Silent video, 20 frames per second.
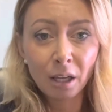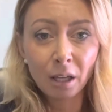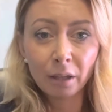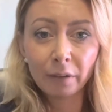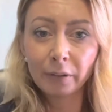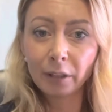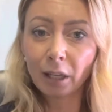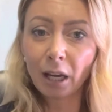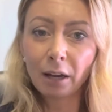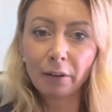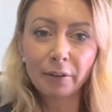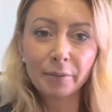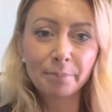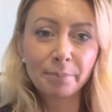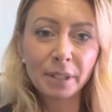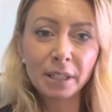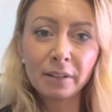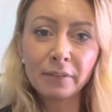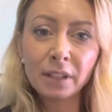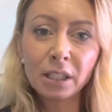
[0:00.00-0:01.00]
If you have a
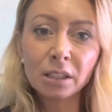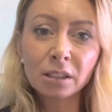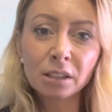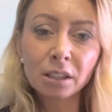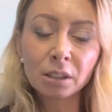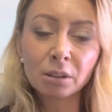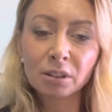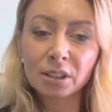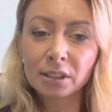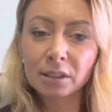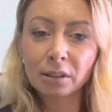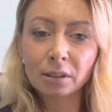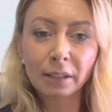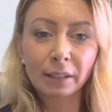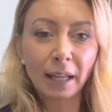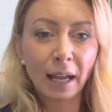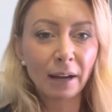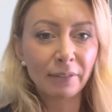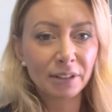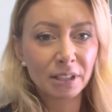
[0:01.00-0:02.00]
B visa, you still can
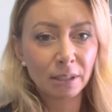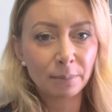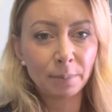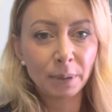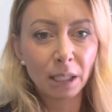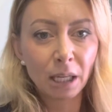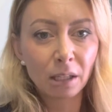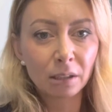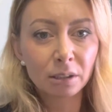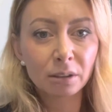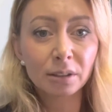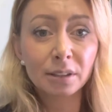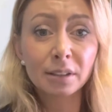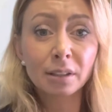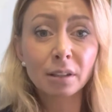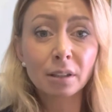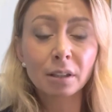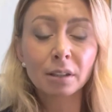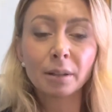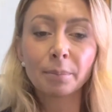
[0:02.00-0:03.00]
have TPS. You
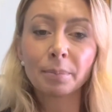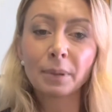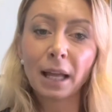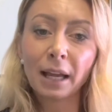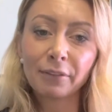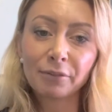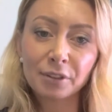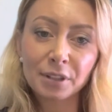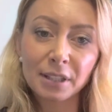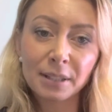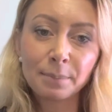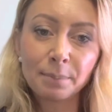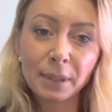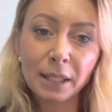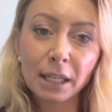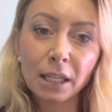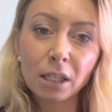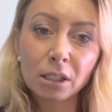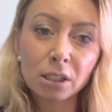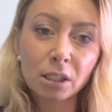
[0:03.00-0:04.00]
still can apply for
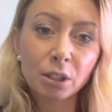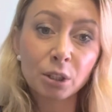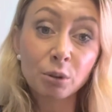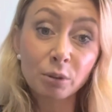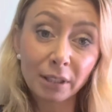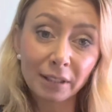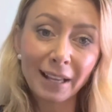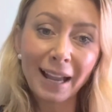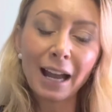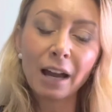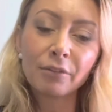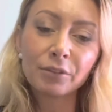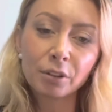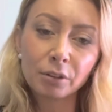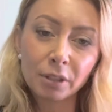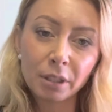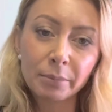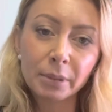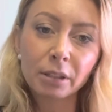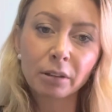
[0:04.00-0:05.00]
TPS and you can have
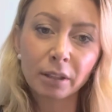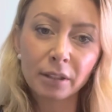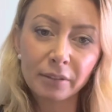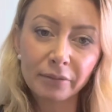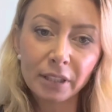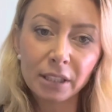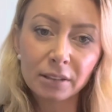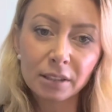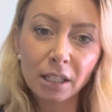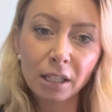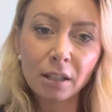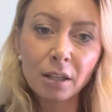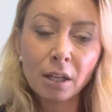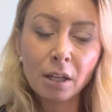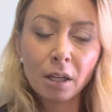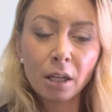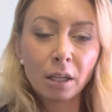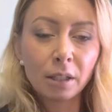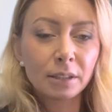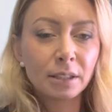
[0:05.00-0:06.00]
non-immigrant visa.
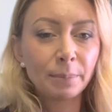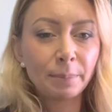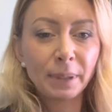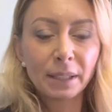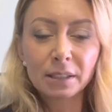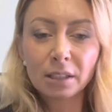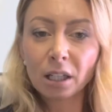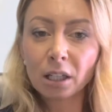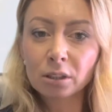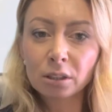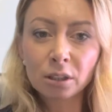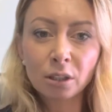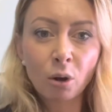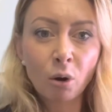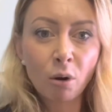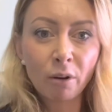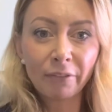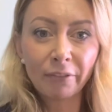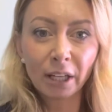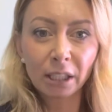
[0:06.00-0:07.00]
TPS has
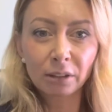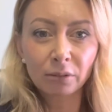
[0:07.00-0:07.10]
no effect